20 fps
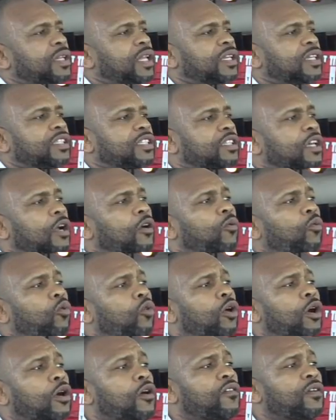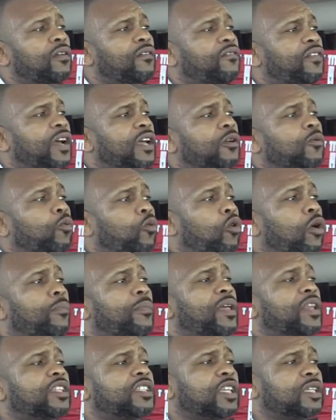Like the second Ward Kovalev fight, Ward
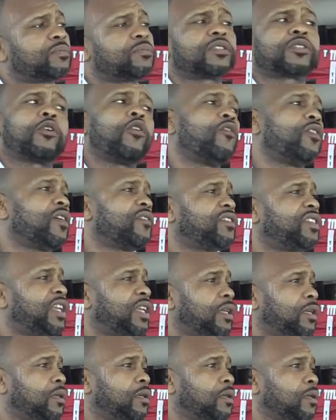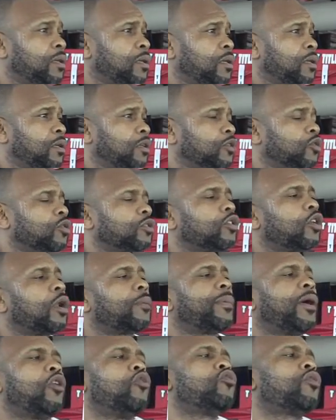made adjustments, Kovalev didn't. So it's all
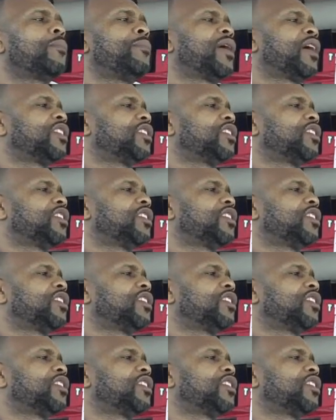about who can make